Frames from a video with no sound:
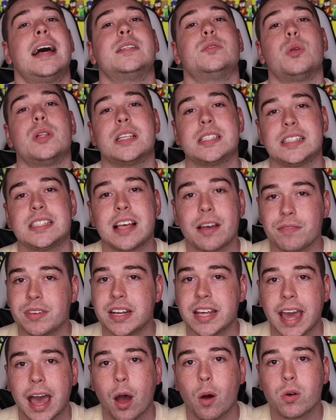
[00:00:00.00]
as well as
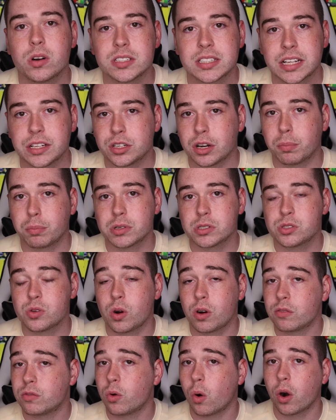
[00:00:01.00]
70 hours into
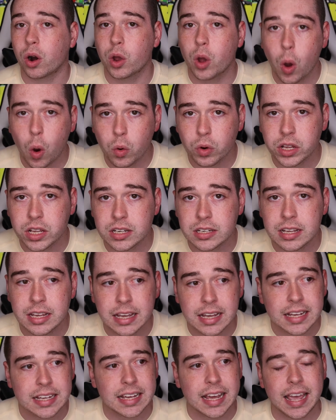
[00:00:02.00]
Persona 4 Golden,
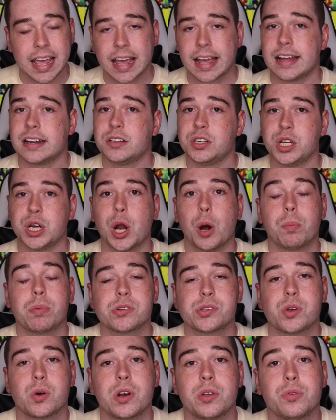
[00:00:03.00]
and,
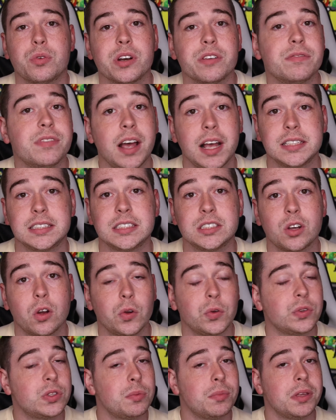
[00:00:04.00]
Persona 3 Fez is
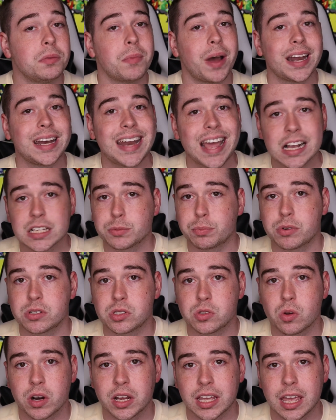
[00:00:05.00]
going to be my next
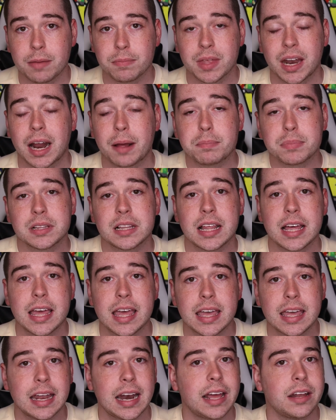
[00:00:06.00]
Persona game that I
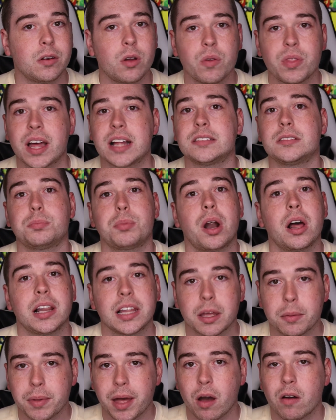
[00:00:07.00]
play, and I know that's
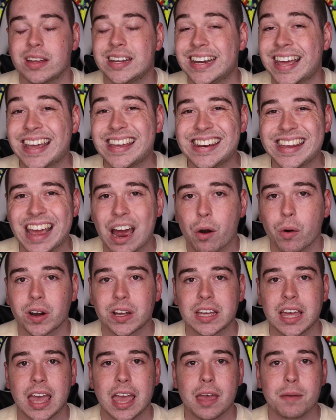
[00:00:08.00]
probably about an
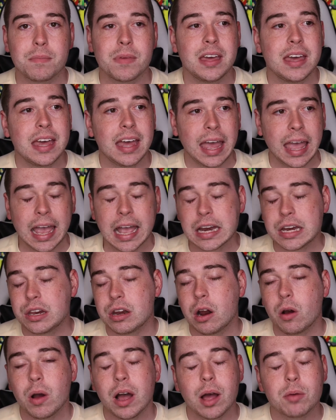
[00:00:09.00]
80-hour game,
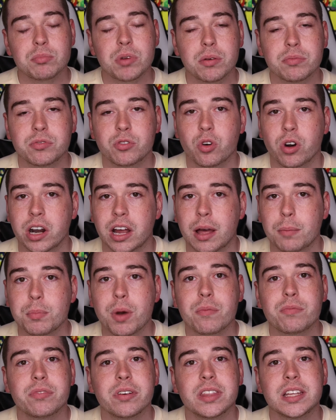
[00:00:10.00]
and, I'm up for it.
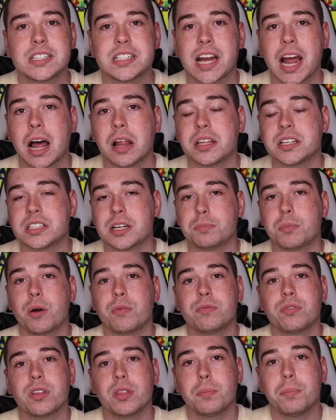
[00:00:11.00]
I'm up for the challenge. I'm
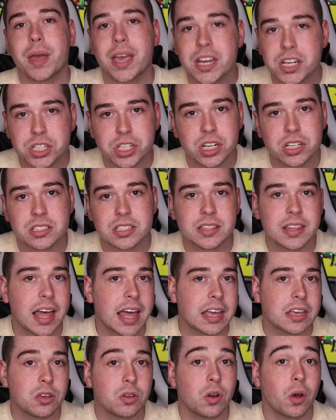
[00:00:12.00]
up for the patience
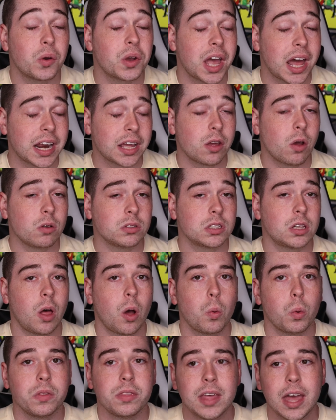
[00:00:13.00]
that, kind of goes
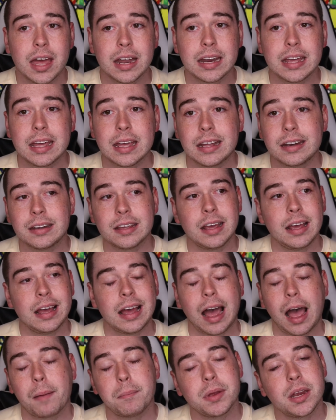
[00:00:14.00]
along with that, and
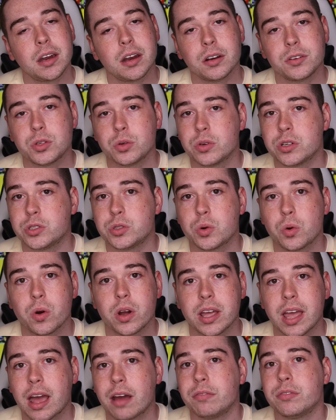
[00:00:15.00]
I'm here to
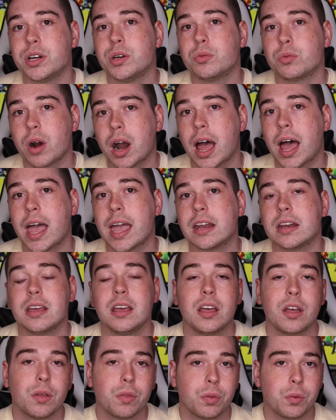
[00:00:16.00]
enjoy every ride
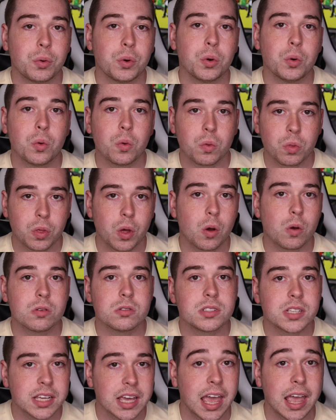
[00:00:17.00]
through
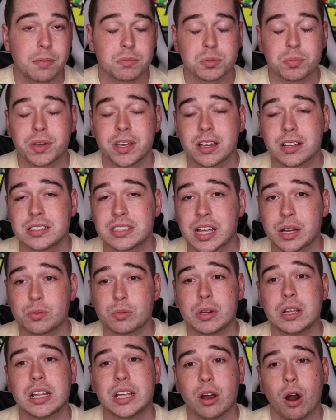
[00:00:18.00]
those games because they
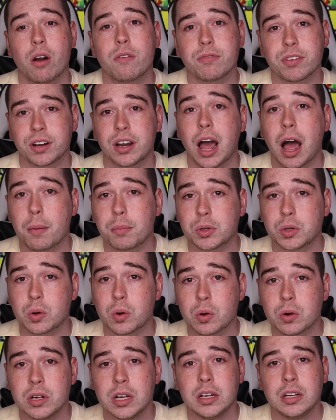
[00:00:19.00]
really are
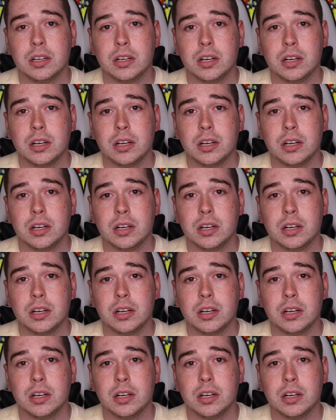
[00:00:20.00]
phenomenal.